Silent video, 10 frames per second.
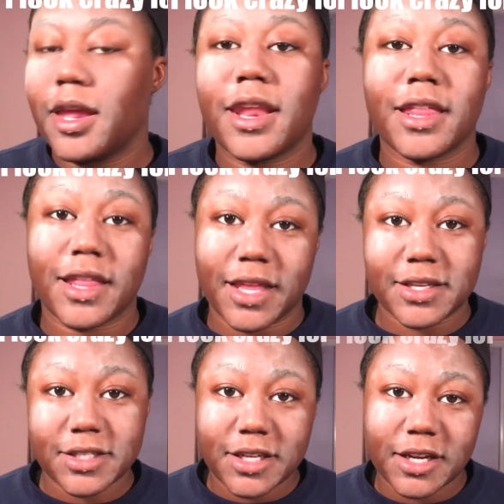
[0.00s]
Now that
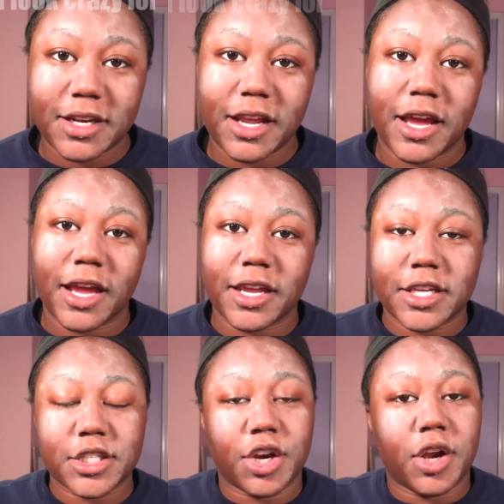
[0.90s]
that's done, I
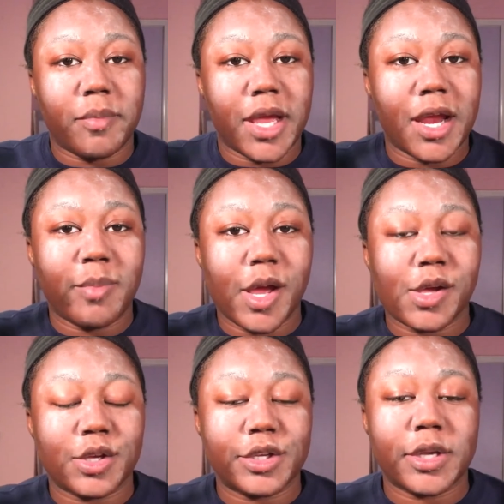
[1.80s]
get started on my
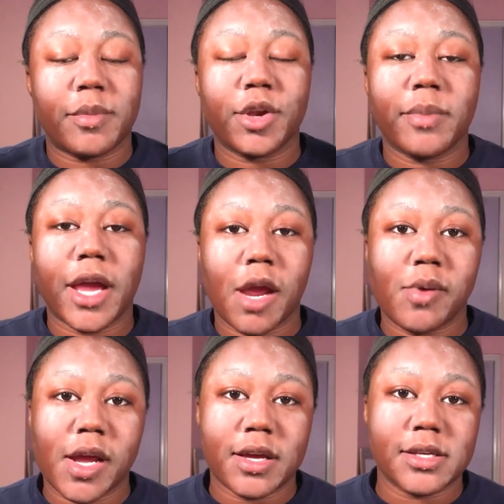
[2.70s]
eyebrows. So I'm gonna do my
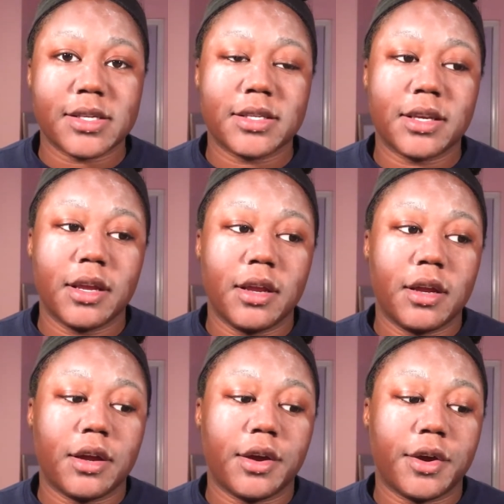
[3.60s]
eyebrows
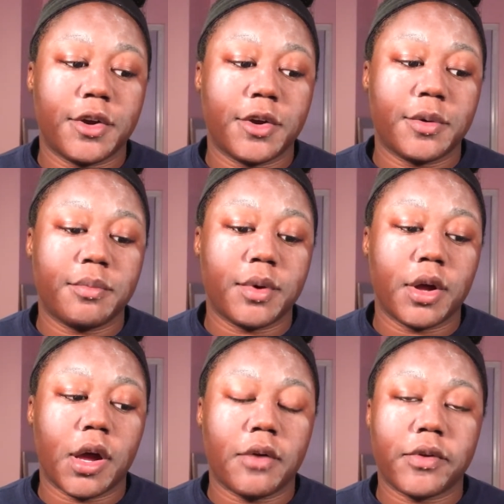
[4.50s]

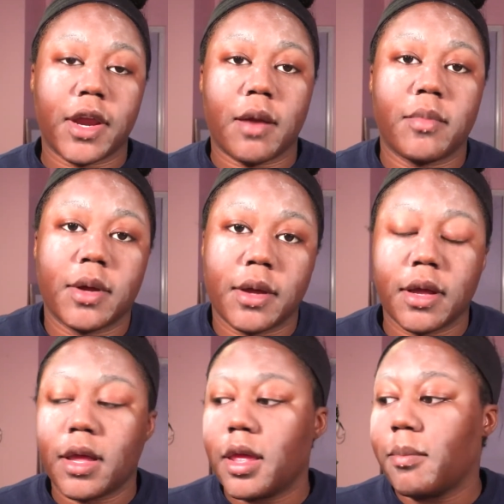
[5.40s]
off
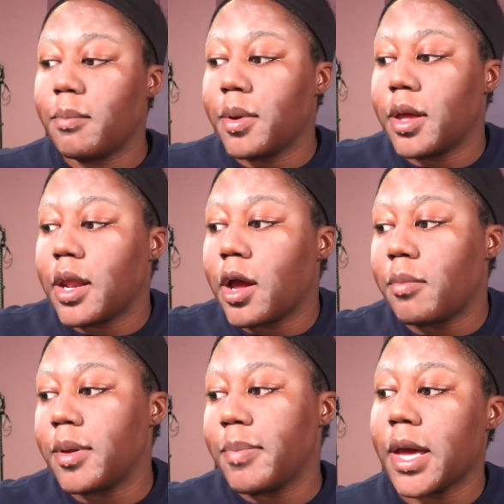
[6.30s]
camera, but I'll
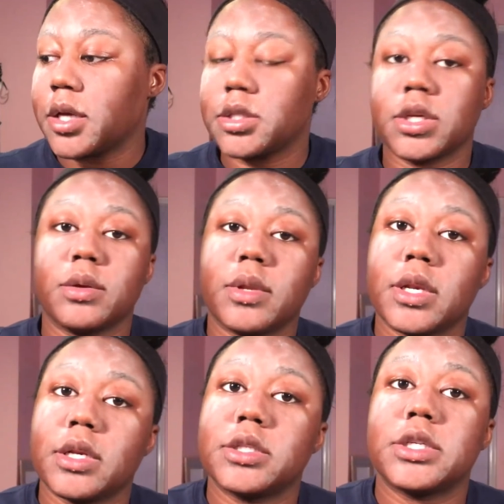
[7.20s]
be back. So
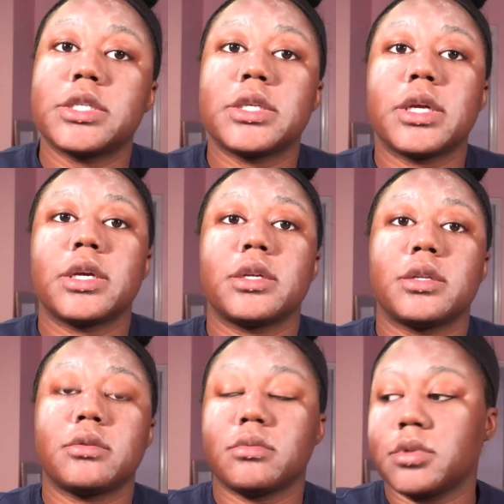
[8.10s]
just to
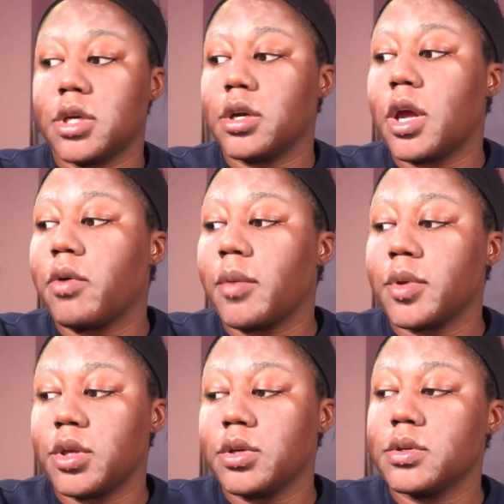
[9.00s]
tell y'all what I'm
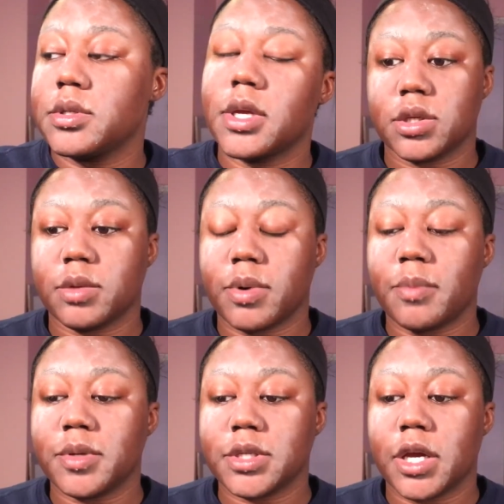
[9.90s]
gonna use. So the brow
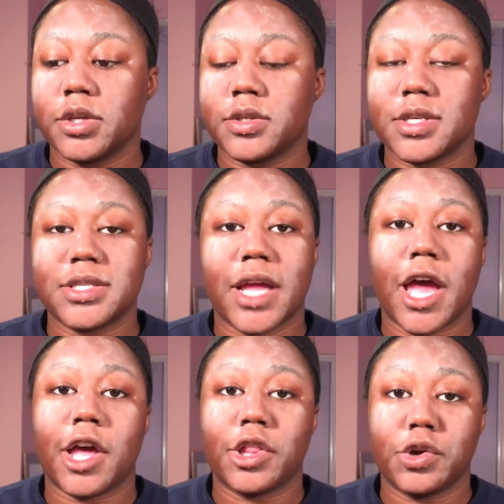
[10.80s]
pencil I use is the
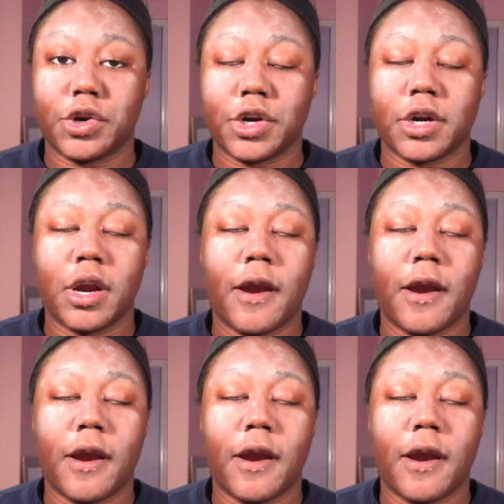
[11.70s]
Eyelure